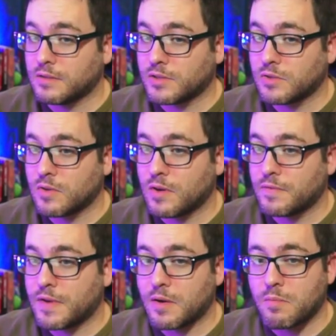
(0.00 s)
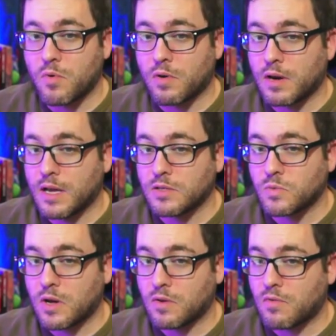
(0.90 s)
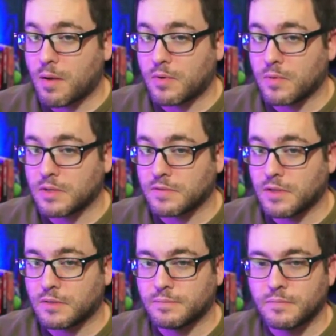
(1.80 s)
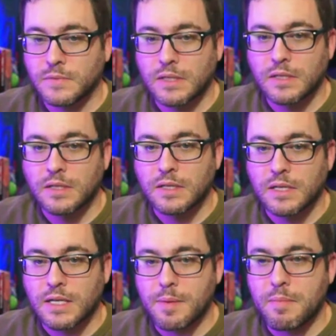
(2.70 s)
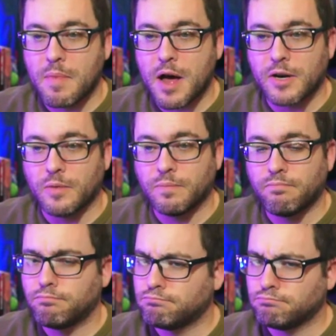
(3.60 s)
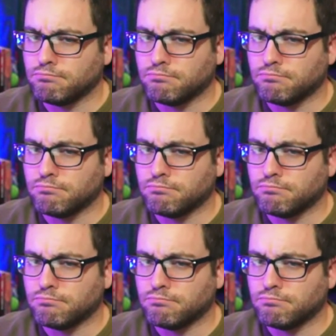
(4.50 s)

so a fan of Mora as well, Robert Westfall. Give me motto. Hmm.